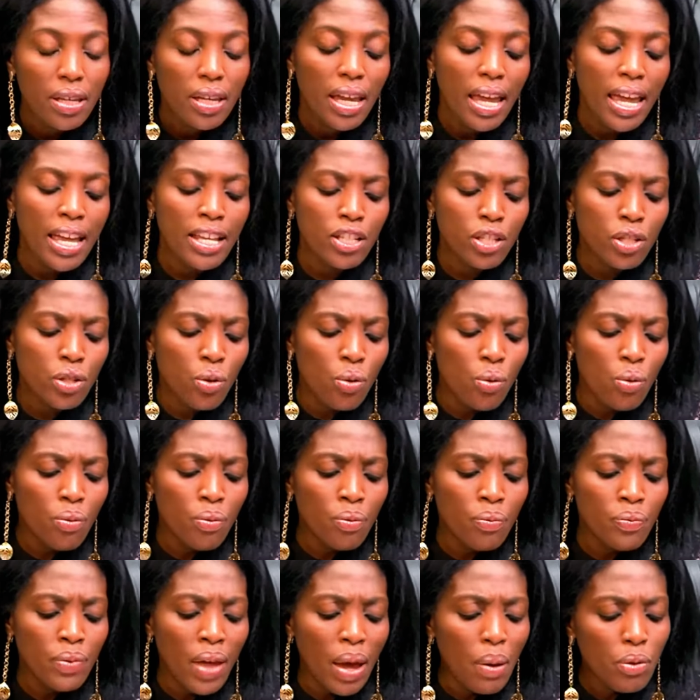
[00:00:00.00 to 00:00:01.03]
And
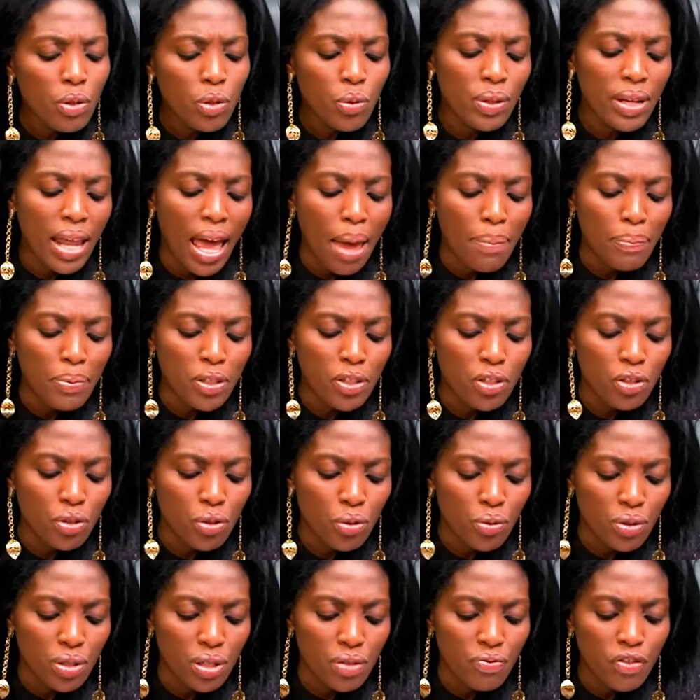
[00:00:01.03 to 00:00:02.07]
so that was what happened to
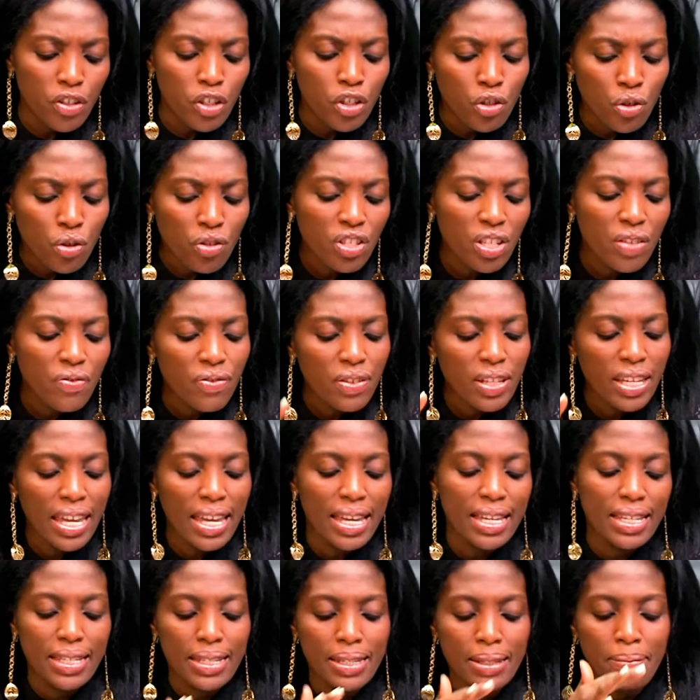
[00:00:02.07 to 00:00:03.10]
Joseph. In Joseph's
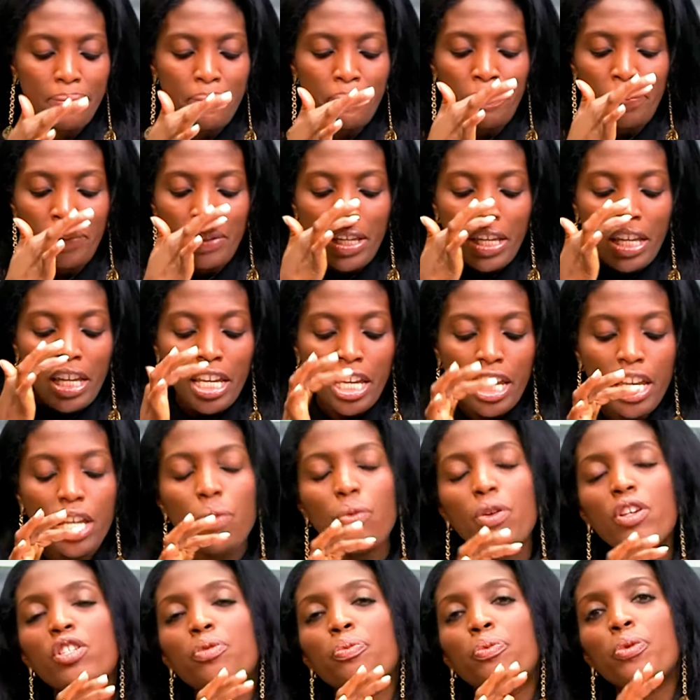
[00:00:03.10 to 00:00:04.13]
case, he
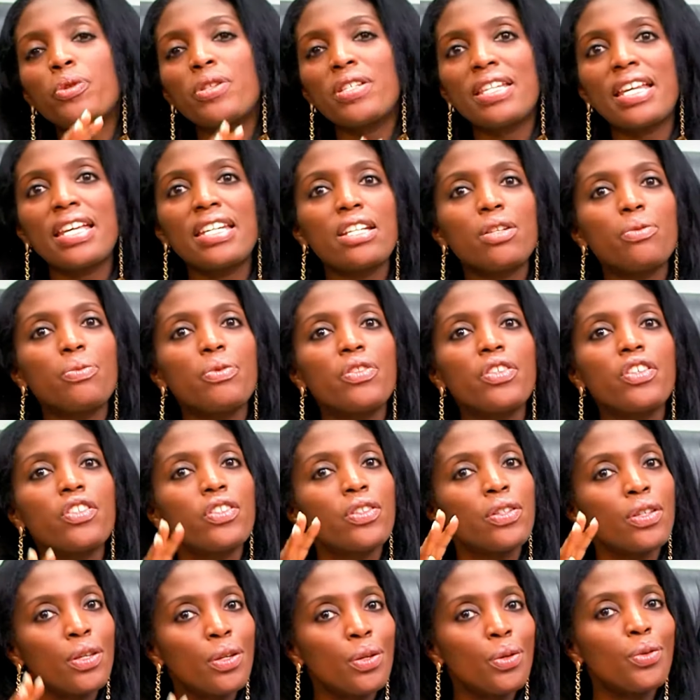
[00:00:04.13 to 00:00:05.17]
was presented with
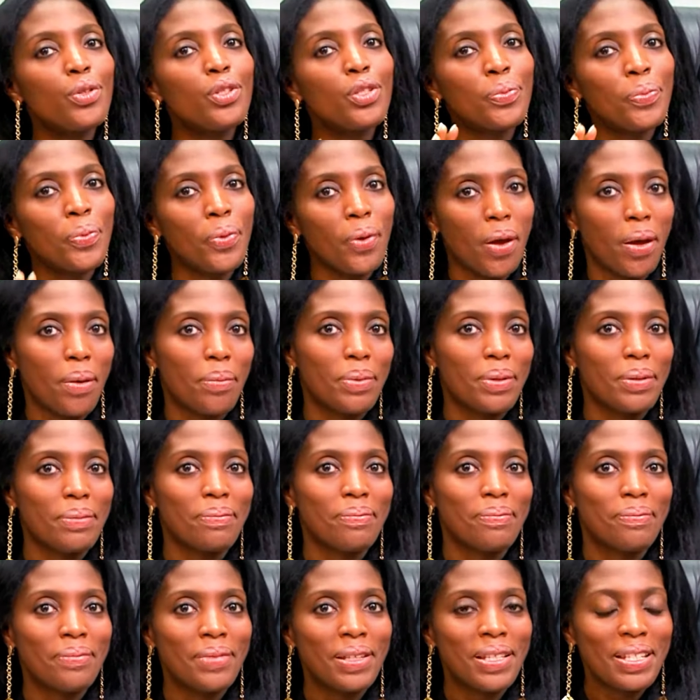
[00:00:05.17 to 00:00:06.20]
this huge problem
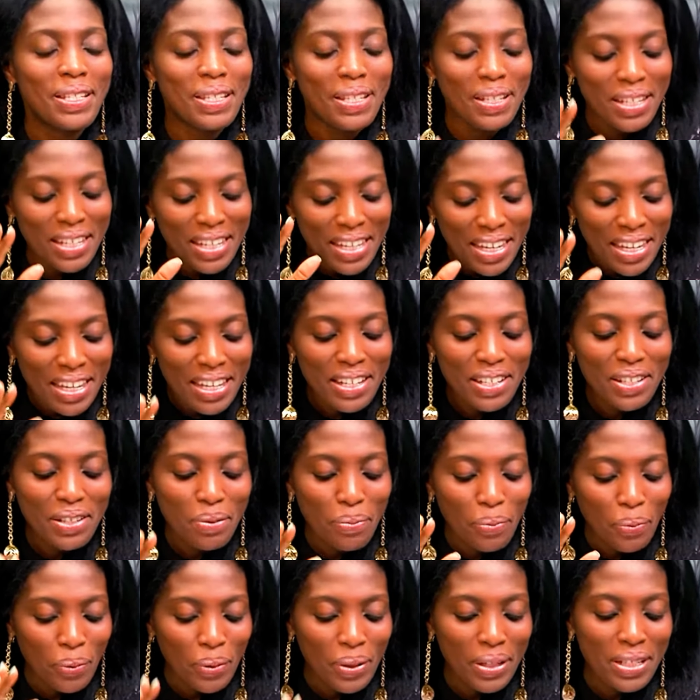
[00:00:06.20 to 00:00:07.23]
to
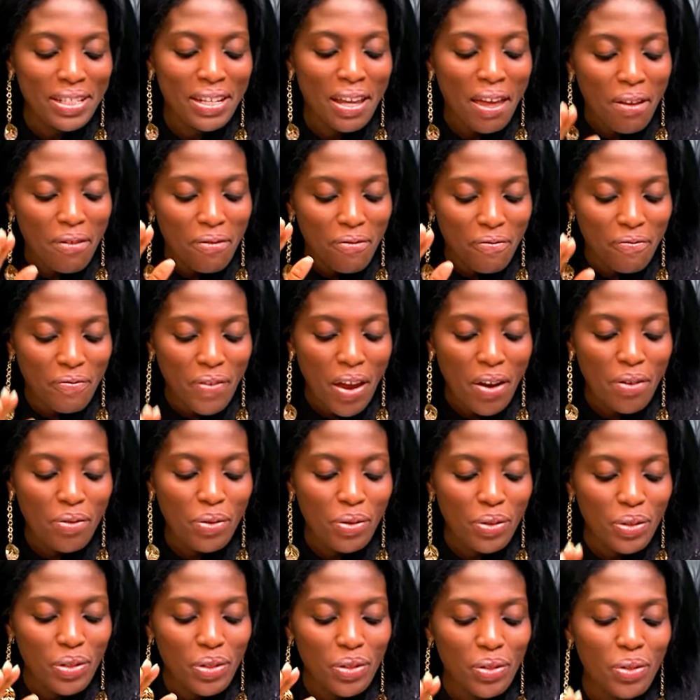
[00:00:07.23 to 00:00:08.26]
interpret
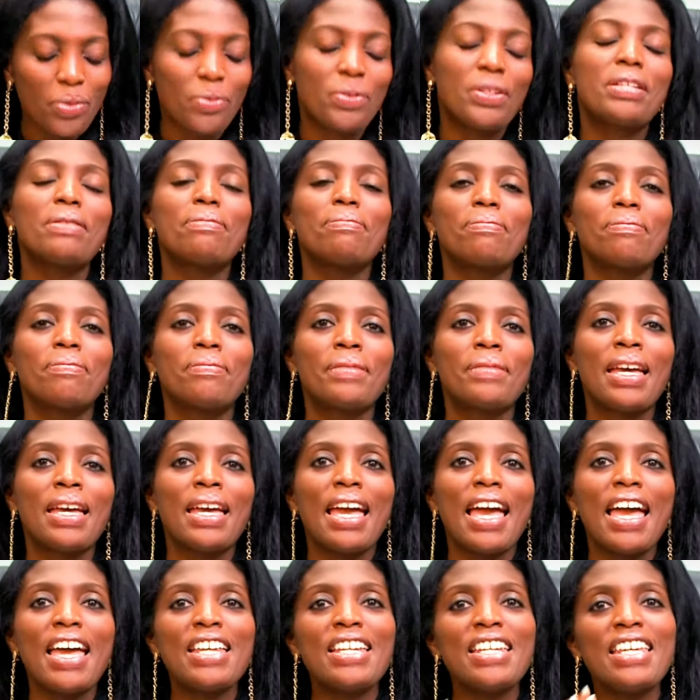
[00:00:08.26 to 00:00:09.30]
Pharaoh's dream.
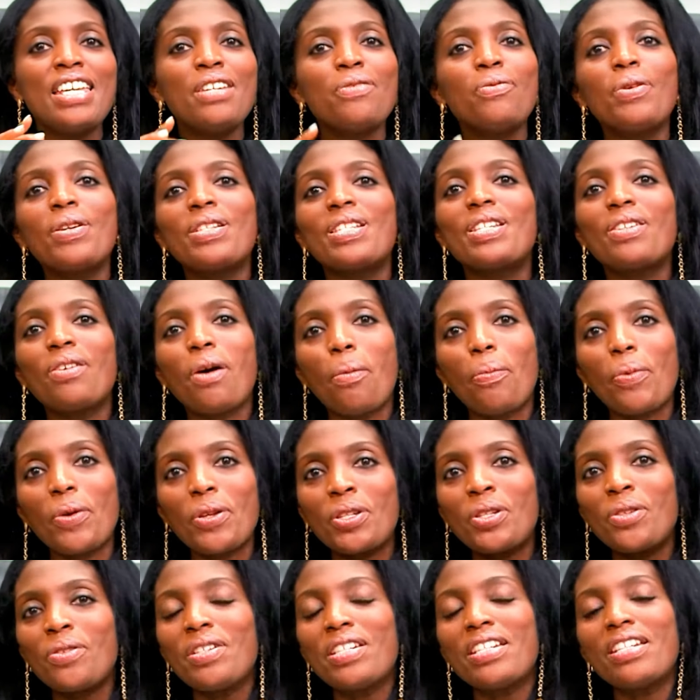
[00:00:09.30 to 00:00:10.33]
And it was an
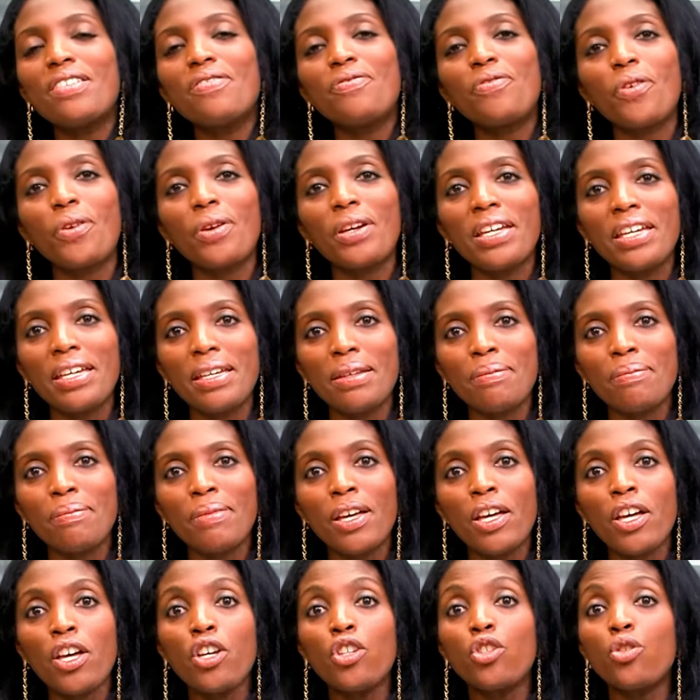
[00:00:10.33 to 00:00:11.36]
opportunity for him
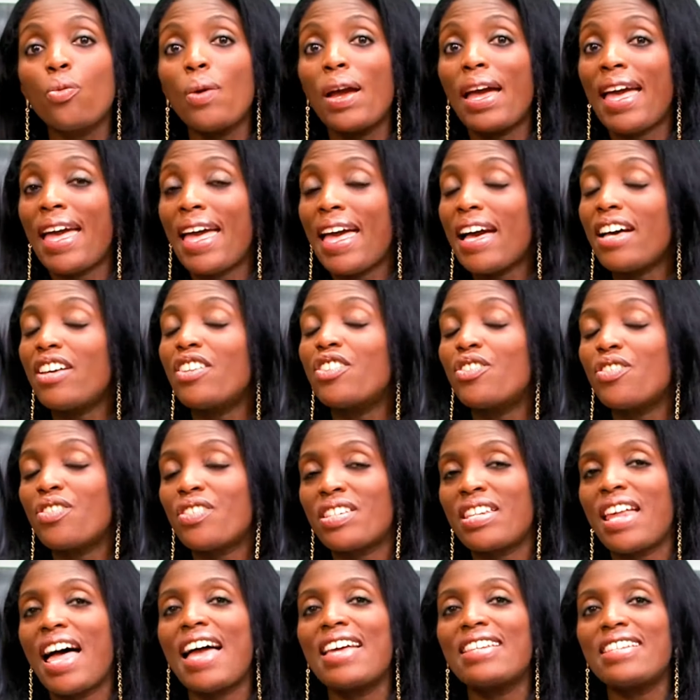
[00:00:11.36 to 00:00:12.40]
to
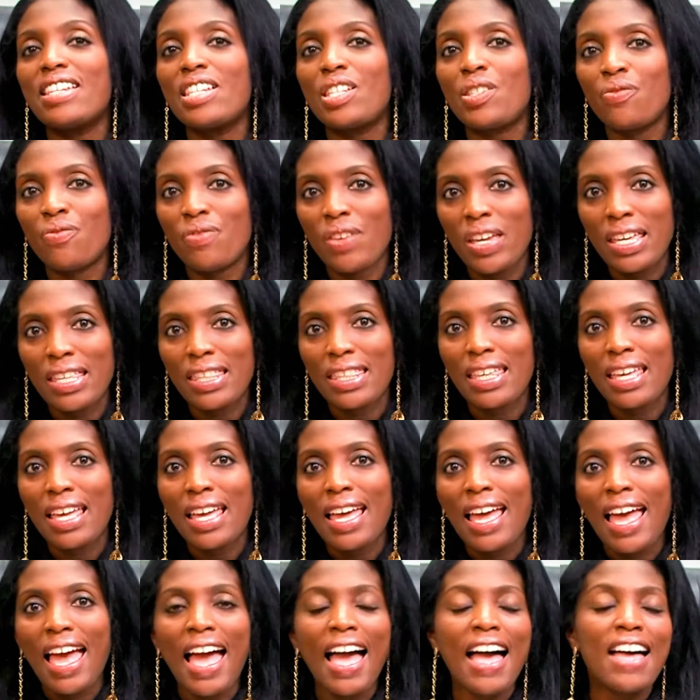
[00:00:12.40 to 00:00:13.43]
exercise his faith
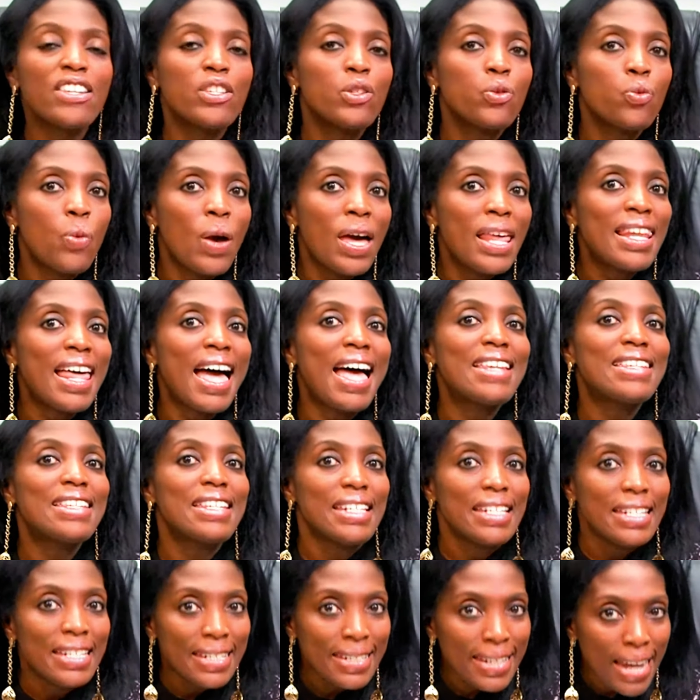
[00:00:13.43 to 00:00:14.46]
as well as
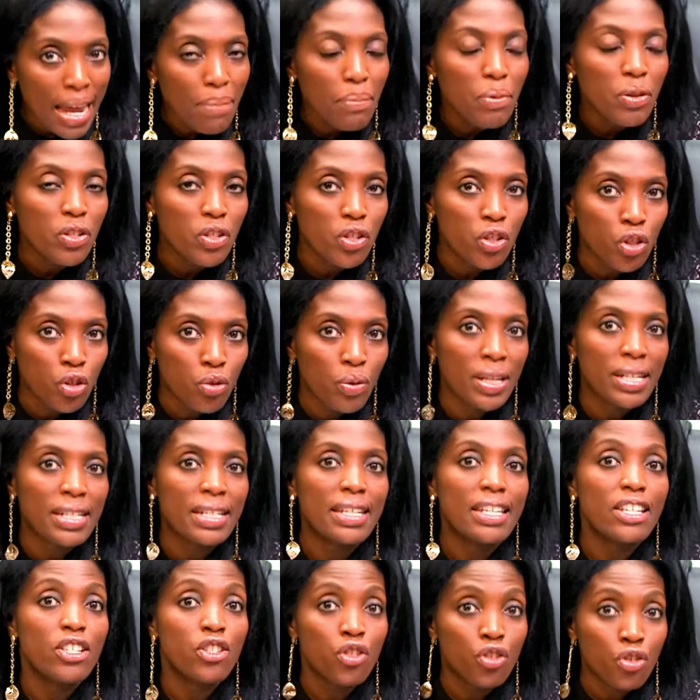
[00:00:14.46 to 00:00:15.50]
demonstrate
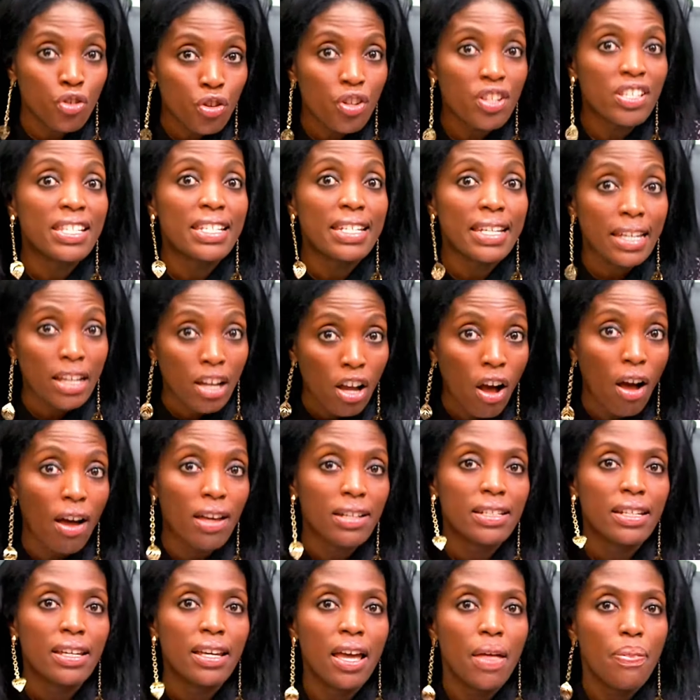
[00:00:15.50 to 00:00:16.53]
his trust in
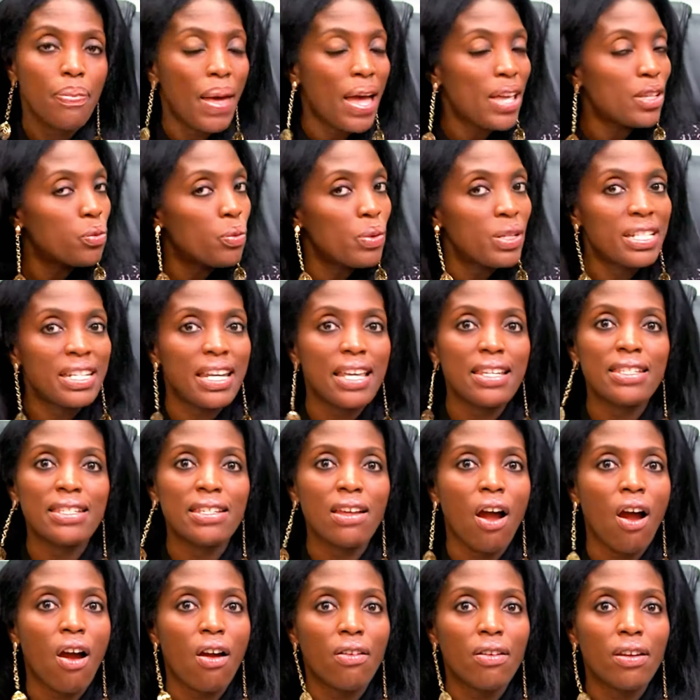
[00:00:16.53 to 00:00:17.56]
God. That's what tests
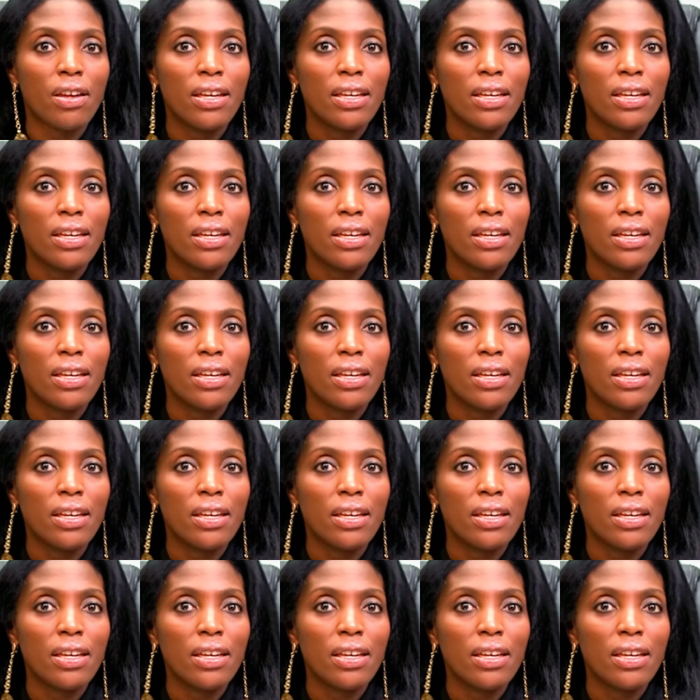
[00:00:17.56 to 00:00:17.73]
are